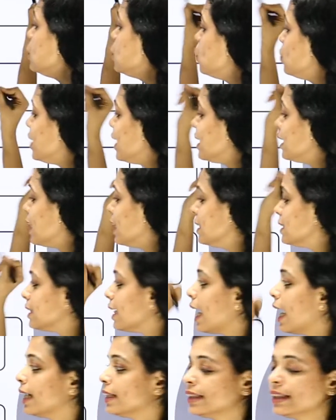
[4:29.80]
new data is
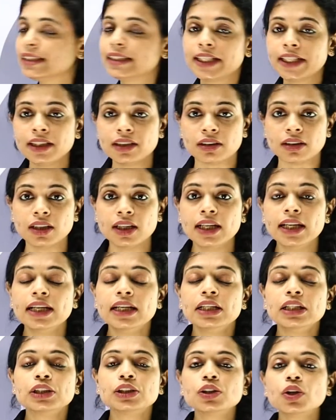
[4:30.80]
added here.
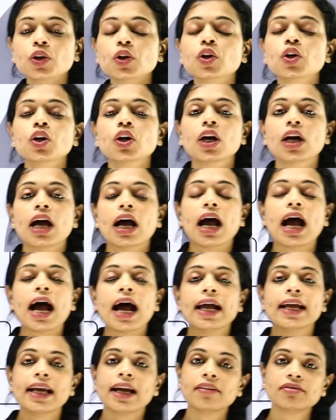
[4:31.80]
So
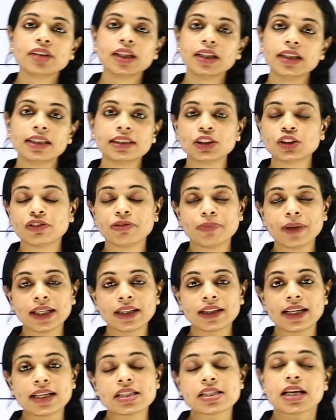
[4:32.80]
I have the list of my
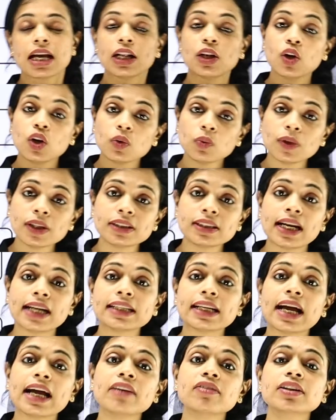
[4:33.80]
clients. Along with that,
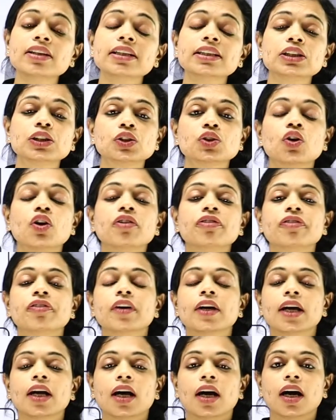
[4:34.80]
I have a list of,
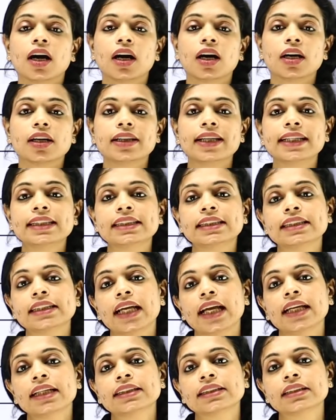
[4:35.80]
uh, let's
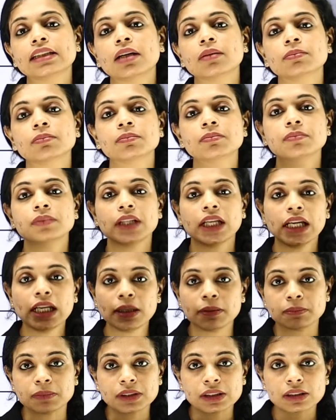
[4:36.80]
say, some
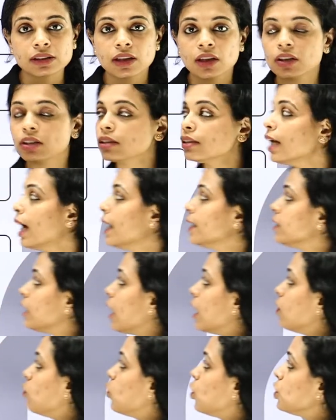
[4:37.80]
themes that
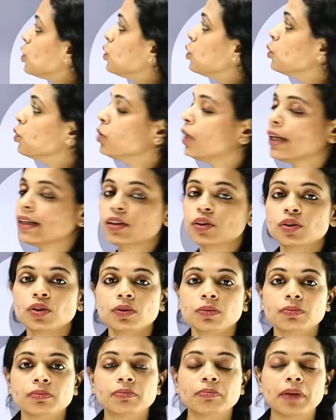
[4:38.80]
I want to, like, you
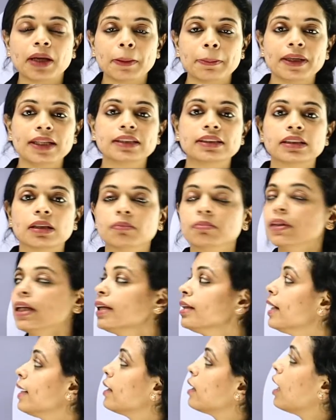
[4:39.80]
know, maybe
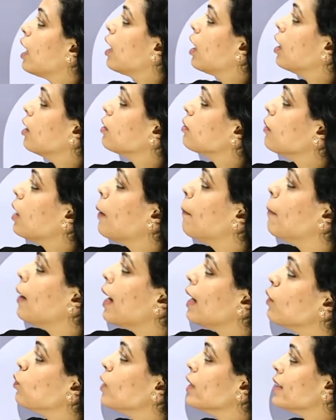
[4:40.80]
something like uh, a
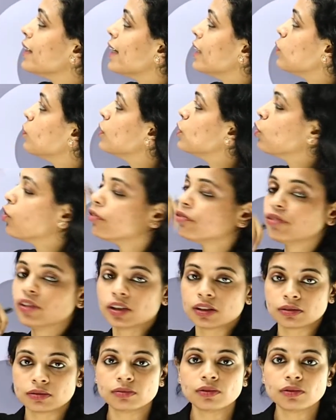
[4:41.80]
buy one get one offer.